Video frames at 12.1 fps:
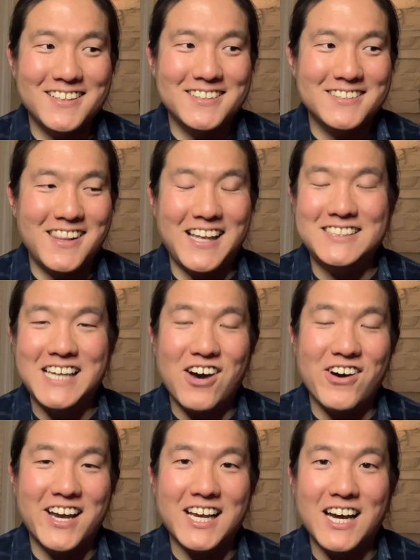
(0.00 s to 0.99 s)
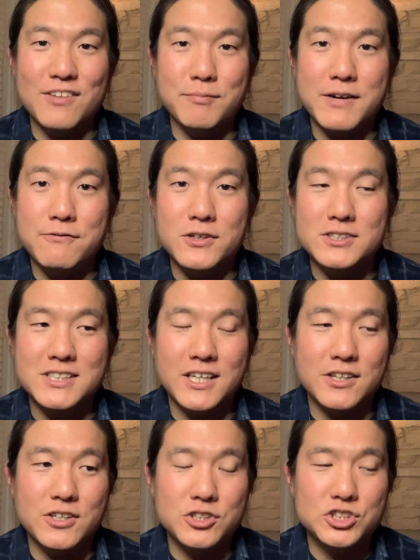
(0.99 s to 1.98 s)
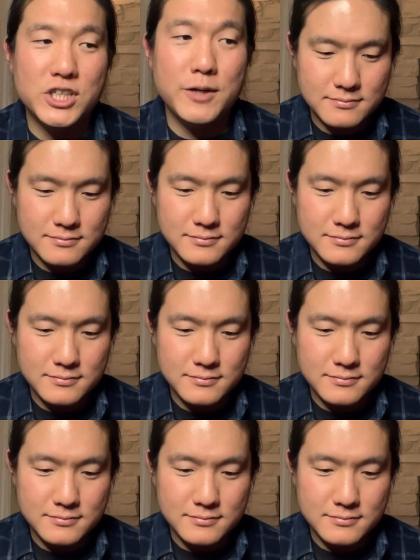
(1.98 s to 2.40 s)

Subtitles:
that's how I got my first internship.